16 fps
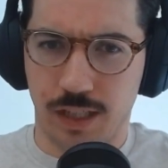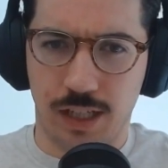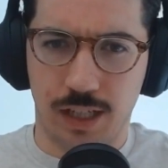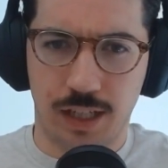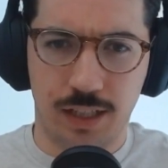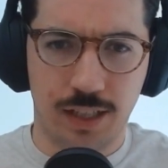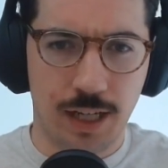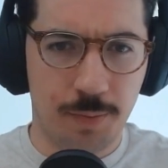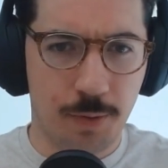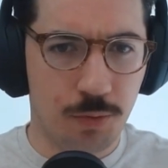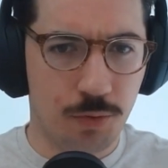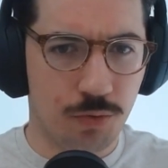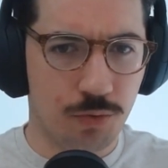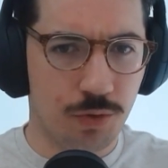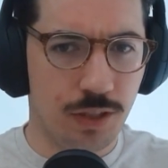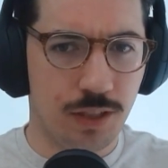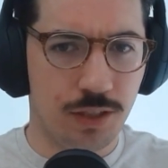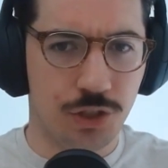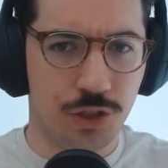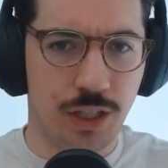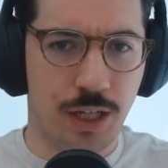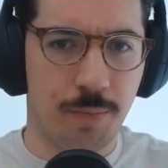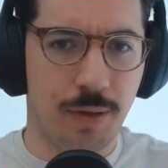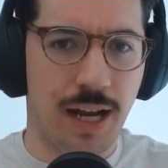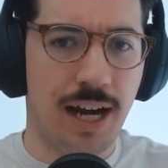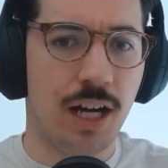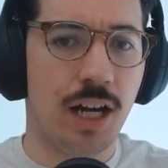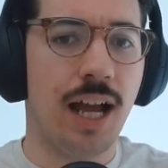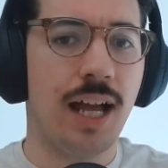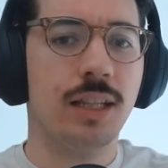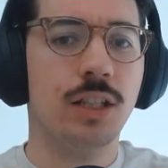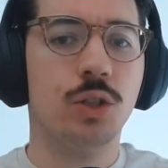A lot of people don't really understand, but
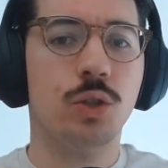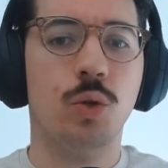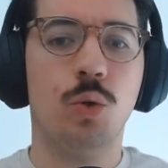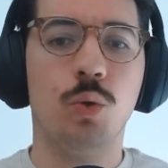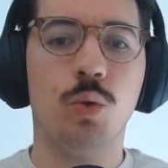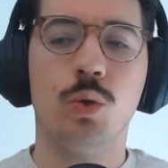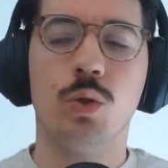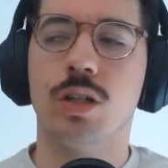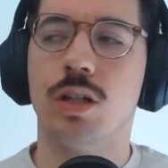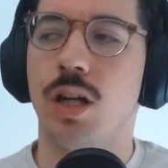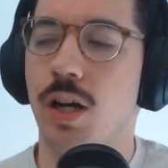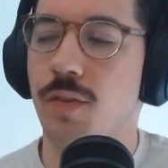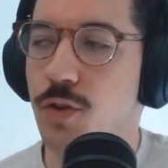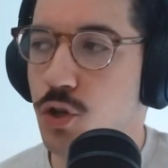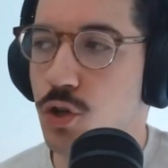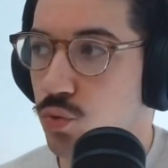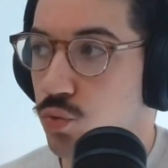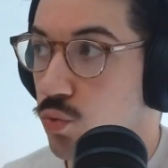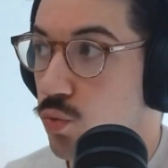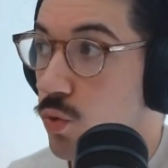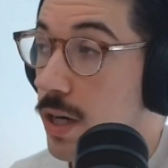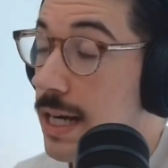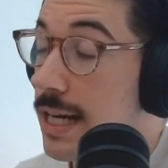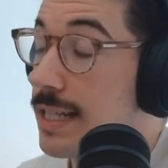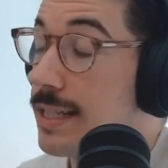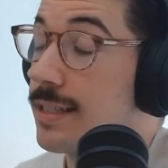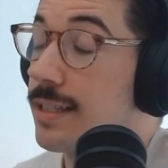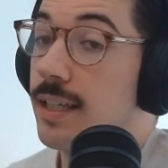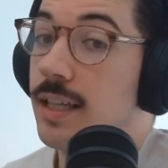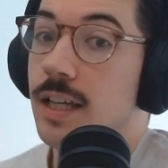at the core of a great